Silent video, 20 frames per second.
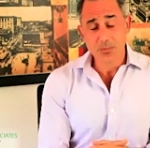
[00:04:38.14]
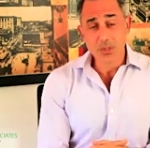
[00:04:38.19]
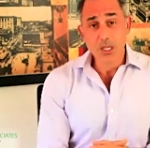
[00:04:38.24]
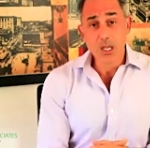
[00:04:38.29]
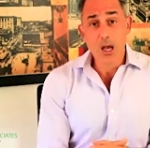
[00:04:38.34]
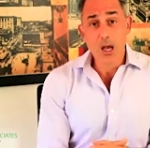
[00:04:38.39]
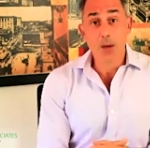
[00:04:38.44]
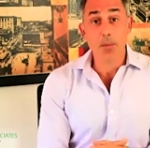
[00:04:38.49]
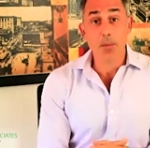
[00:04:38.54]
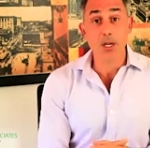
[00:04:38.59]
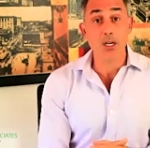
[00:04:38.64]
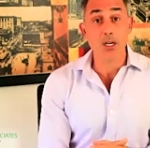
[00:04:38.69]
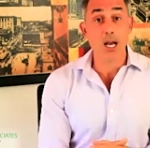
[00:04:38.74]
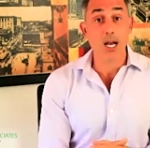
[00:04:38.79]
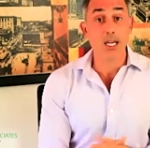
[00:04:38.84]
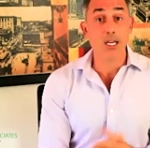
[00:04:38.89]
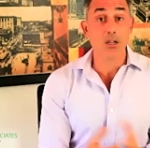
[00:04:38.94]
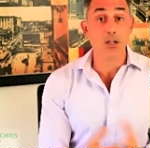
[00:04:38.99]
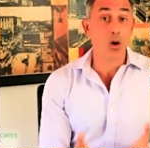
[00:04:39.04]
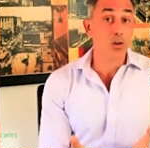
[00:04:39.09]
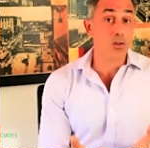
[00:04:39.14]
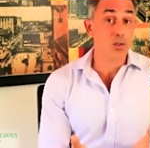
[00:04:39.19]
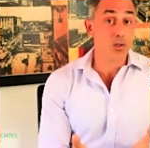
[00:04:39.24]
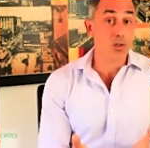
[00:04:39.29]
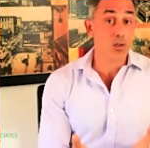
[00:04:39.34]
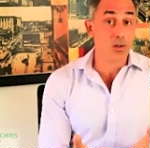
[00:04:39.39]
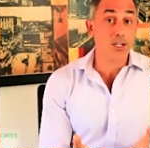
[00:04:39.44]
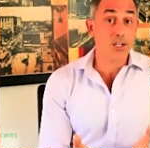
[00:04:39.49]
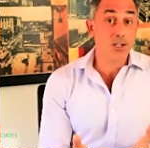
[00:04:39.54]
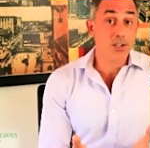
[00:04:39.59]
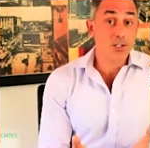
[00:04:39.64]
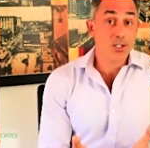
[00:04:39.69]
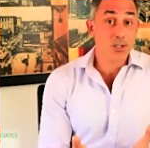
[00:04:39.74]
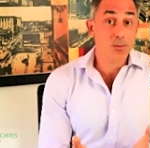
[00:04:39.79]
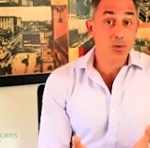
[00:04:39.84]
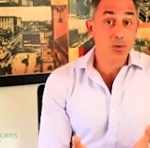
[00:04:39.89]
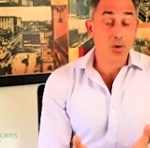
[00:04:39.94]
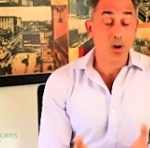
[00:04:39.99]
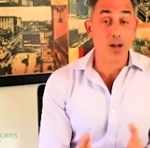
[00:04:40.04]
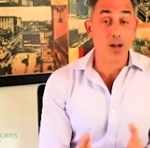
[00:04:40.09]
Uh, but I also like you to
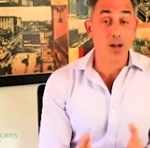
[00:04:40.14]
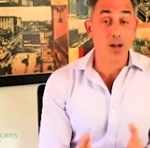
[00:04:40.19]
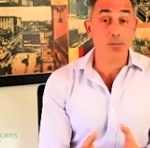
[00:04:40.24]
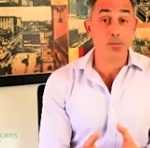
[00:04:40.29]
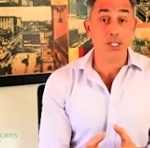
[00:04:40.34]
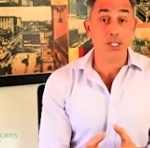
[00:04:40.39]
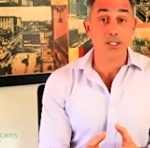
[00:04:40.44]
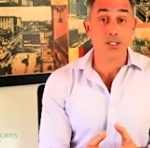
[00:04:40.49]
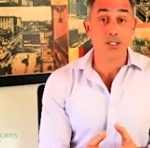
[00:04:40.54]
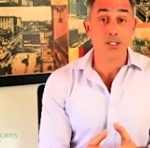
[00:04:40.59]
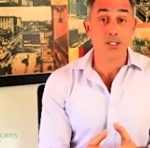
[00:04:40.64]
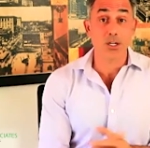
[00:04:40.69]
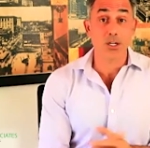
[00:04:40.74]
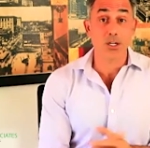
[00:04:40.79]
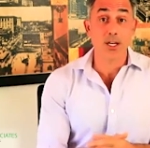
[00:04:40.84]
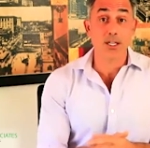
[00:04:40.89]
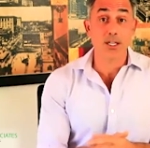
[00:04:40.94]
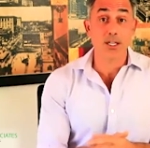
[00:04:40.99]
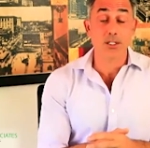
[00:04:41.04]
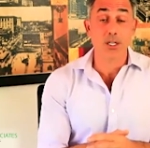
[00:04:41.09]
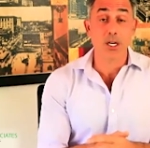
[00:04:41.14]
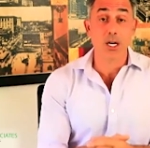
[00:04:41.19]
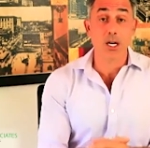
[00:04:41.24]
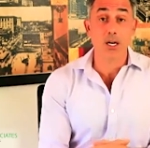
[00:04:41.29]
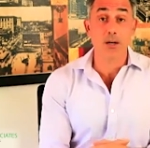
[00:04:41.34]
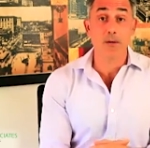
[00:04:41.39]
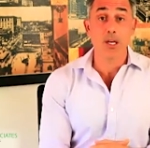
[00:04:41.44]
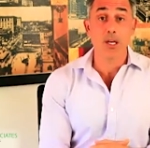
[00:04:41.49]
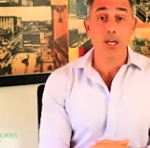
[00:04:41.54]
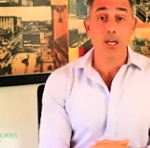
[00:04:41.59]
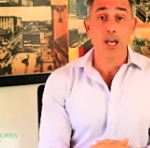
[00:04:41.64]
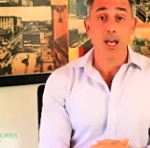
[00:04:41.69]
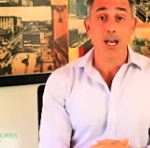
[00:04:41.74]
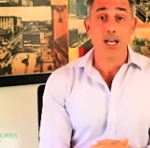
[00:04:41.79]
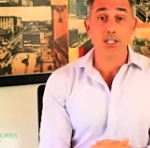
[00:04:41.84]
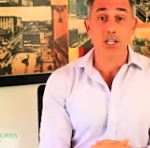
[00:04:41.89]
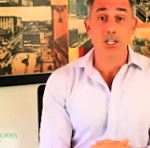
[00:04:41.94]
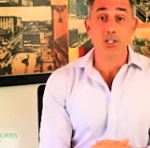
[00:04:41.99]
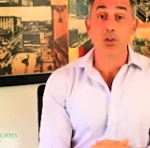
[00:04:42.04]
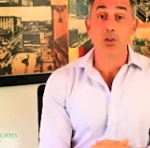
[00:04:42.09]
subscribe, please, you know, as, uh, As
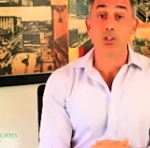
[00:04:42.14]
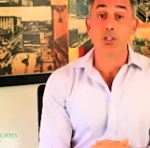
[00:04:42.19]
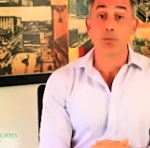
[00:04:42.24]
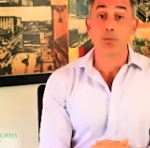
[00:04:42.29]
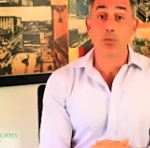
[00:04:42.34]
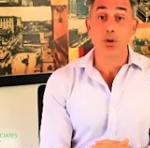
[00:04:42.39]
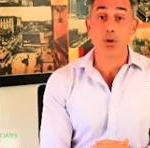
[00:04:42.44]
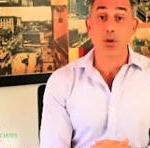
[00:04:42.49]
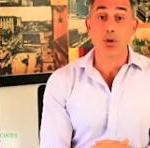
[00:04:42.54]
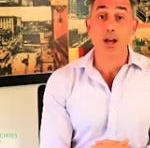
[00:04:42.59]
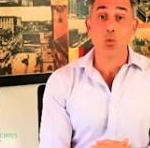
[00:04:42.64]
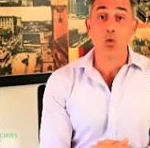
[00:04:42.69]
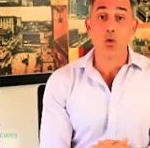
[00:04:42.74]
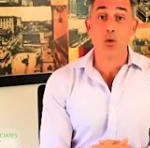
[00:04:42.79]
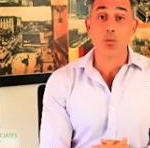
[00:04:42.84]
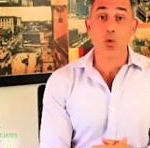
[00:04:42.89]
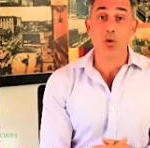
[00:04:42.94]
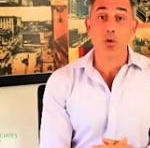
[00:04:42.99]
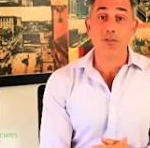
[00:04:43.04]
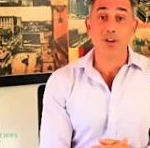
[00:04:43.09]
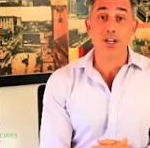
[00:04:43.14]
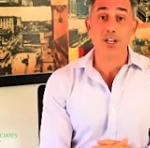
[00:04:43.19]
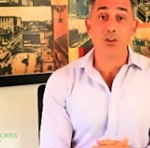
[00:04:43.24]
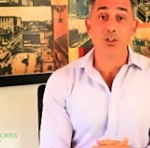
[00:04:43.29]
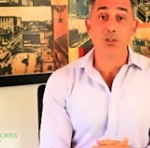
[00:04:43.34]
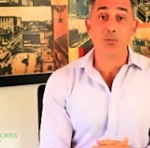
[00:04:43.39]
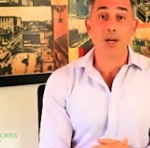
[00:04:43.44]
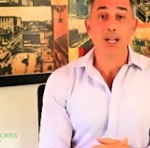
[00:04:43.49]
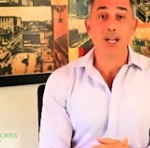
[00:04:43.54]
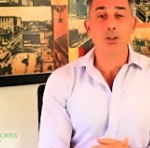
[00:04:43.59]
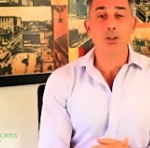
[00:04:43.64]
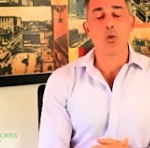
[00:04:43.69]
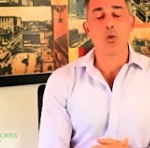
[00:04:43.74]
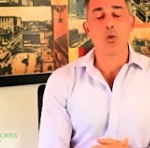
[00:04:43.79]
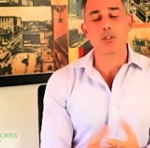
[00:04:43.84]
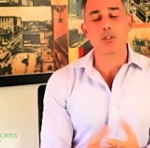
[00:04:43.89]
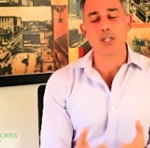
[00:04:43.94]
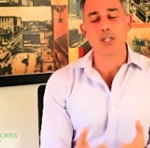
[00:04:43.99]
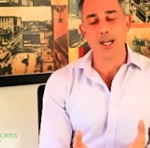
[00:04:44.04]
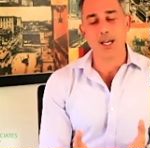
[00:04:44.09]
I start to put out more and more videos, my goal is
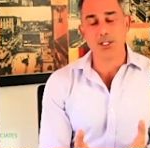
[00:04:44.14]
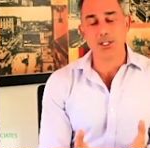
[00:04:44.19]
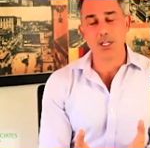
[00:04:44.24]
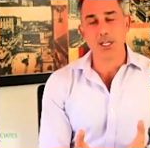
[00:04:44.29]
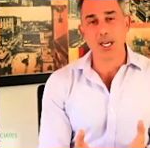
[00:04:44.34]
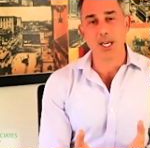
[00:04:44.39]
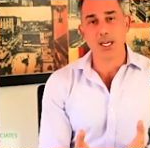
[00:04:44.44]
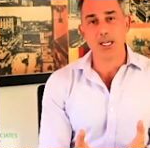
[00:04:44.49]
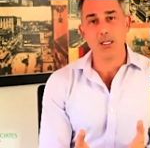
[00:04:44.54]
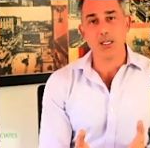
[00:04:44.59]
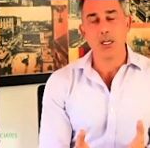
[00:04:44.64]
to educate.